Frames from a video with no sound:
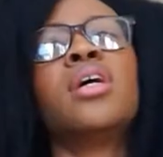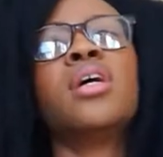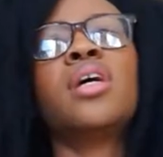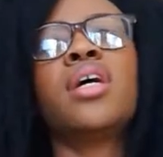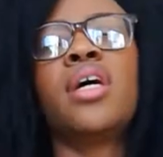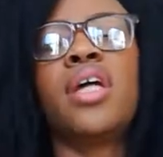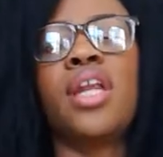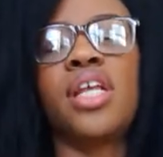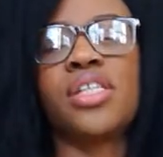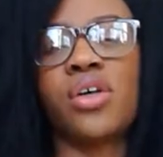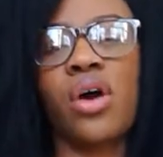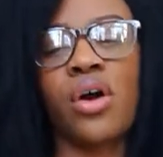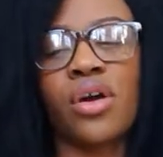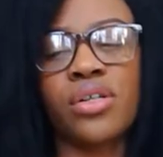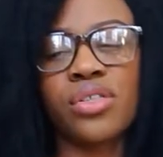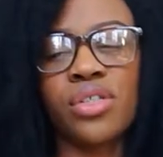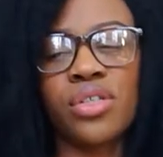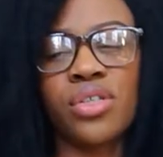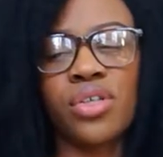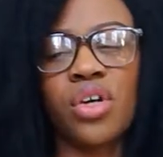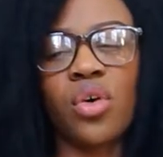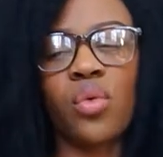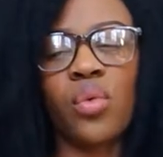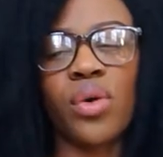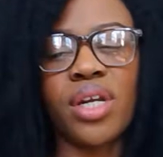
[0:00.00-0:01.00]
and it's hard to
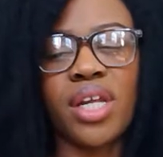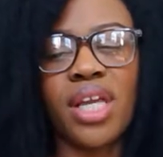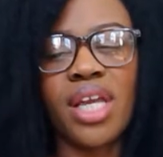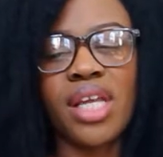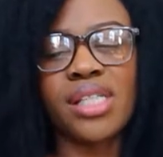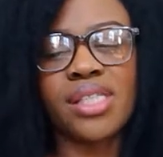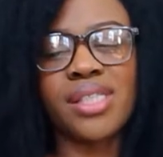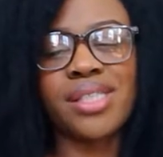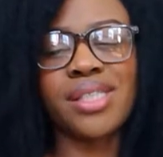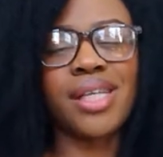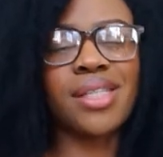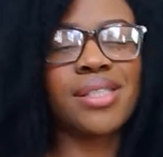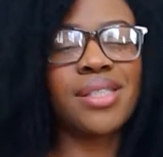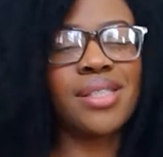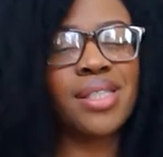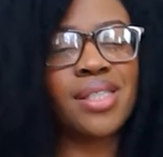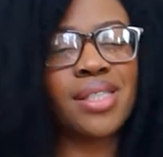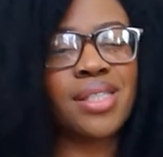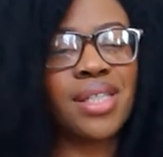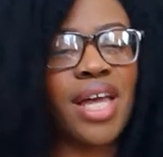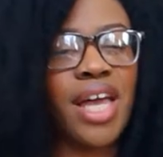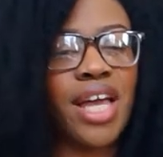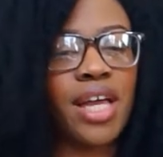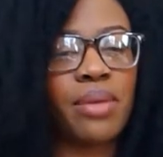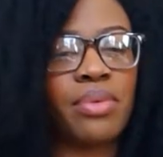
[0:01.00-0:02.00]
know what each scent is
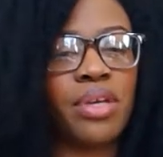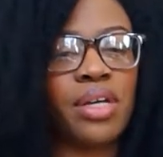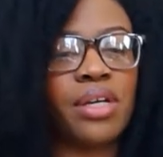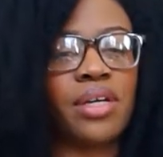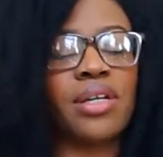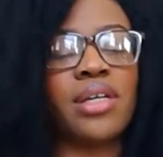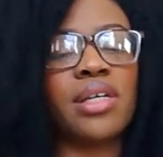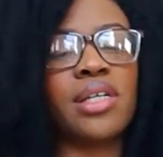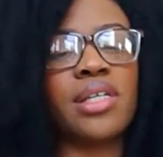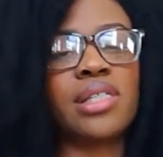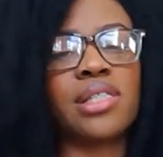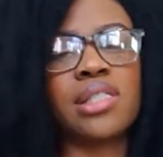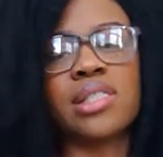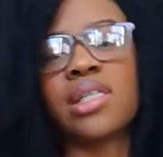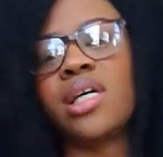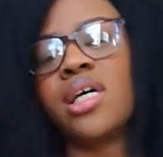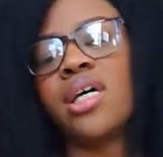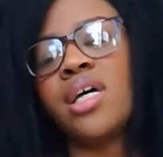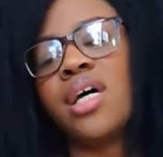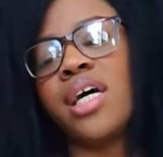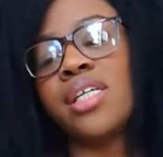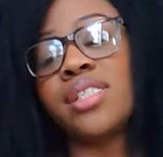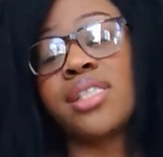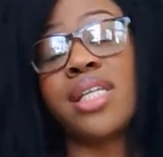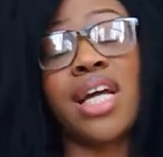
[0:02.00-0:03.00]
like, because
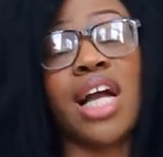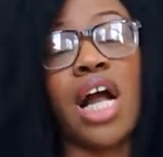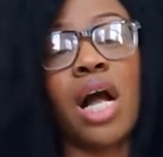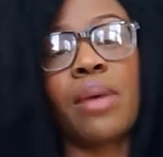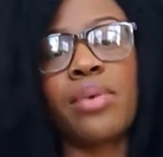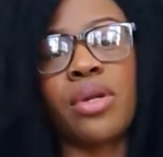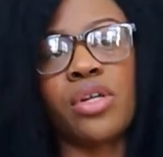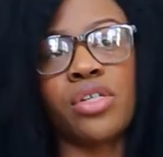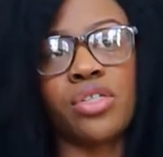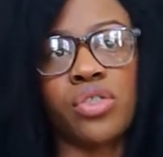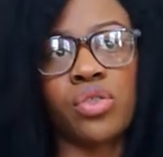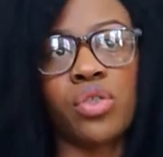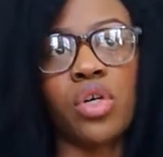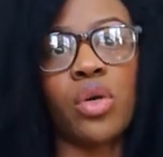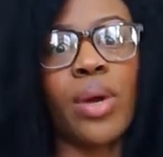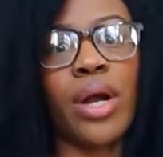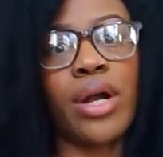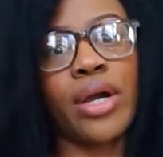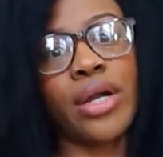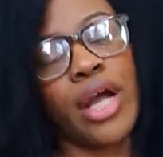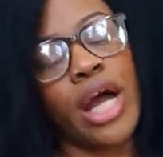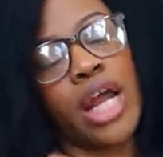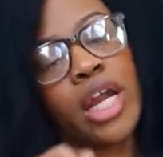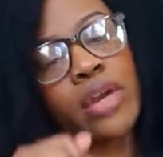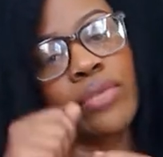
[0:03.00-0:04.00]
it's not like I'm in a store where
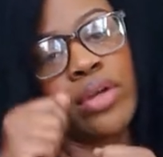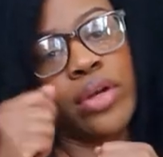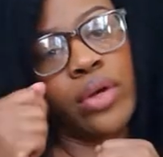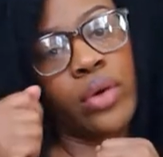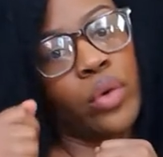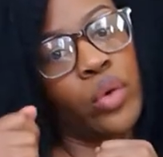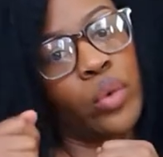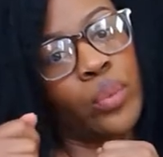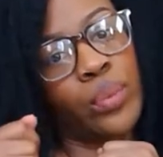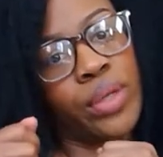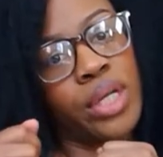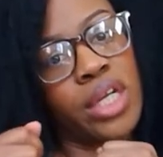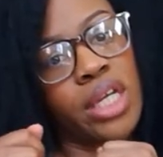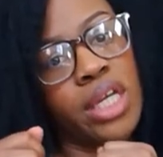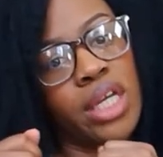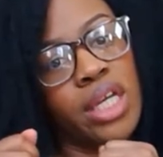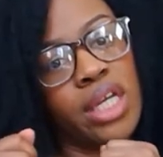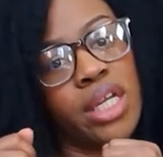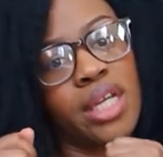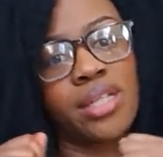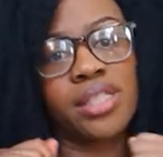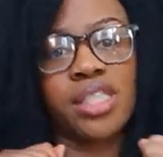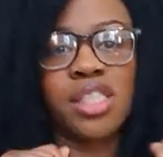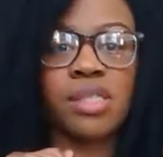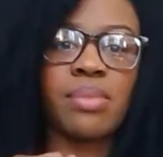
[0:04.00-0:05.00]
I can kind of like open
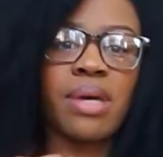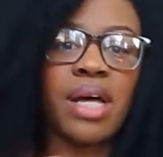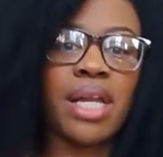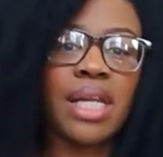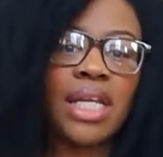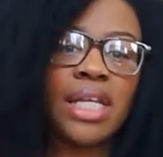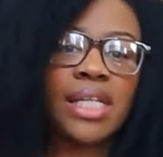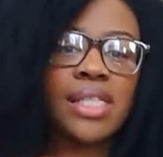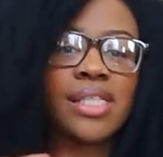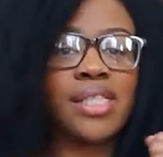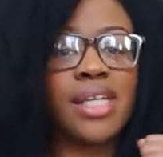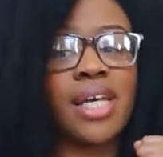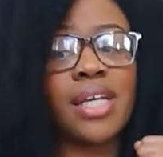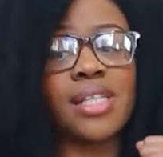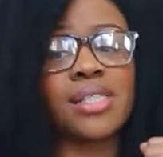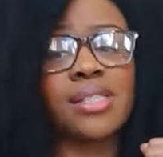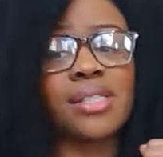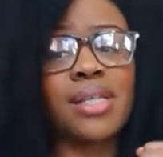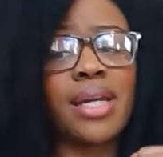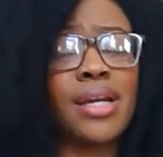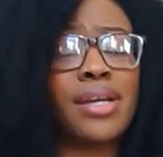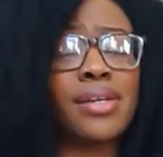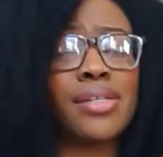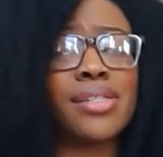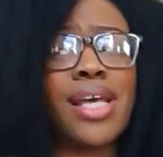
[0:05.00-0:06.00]
it and smell it and test it.